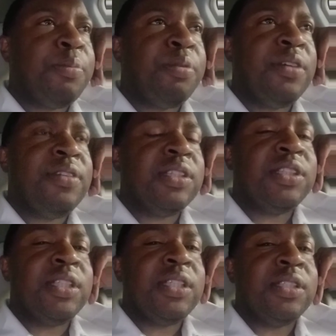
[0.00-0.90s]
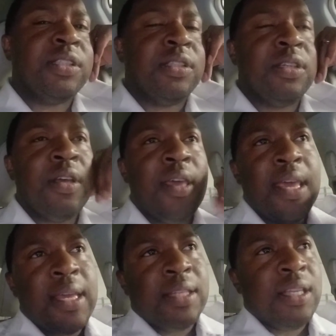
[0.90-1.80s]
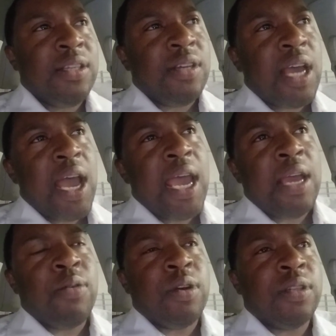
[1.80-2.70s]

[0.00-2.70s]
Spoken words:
previous season. Then you got Hayward,